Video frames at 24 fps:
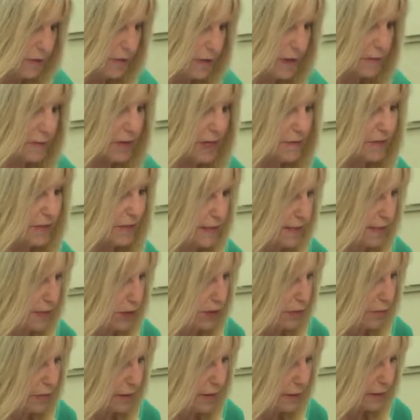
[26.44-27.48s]
obviously,
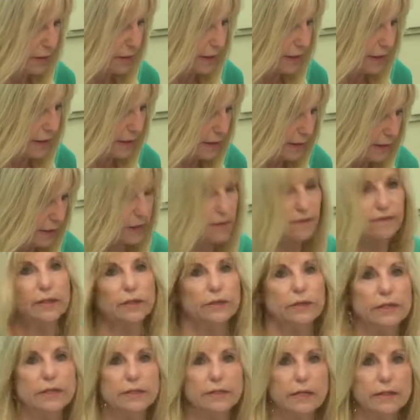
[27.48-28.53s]
your bill, it's
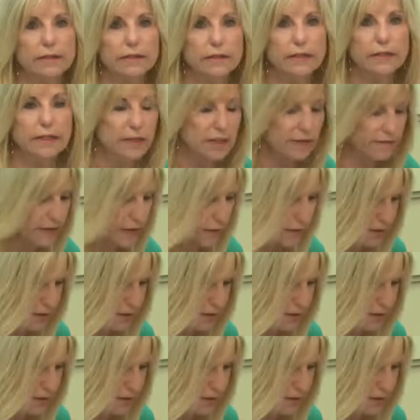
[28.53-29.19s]
very